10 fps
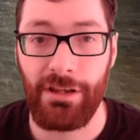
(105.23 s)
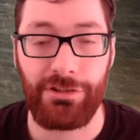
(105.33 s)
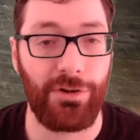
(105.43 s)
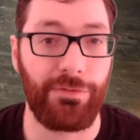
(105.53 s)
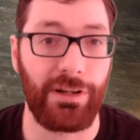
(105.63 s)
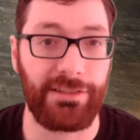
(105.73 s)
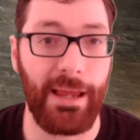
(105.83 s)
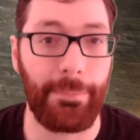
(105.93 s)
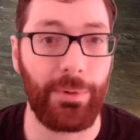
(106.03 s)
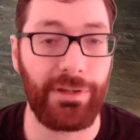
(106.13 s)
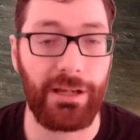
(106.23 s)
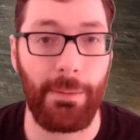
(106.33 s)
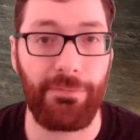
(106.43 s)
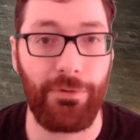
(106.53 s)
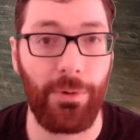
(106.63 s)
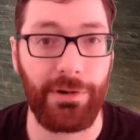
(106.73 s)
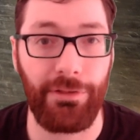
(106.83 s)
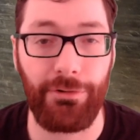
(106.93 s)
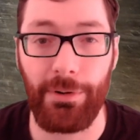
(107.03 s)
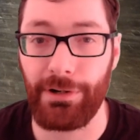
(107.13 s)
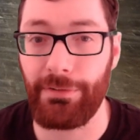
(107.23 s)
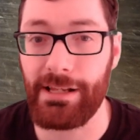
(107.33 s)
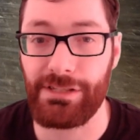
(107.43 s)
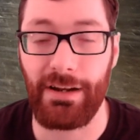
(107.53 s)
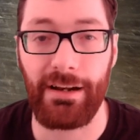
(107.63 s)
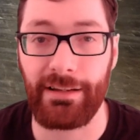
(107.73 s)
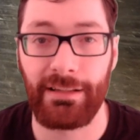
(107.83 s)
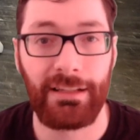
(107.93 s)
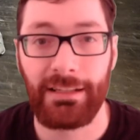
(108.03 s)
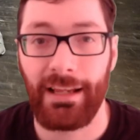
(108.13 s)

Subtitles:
So for example, you come forward, you throw your right Zverk,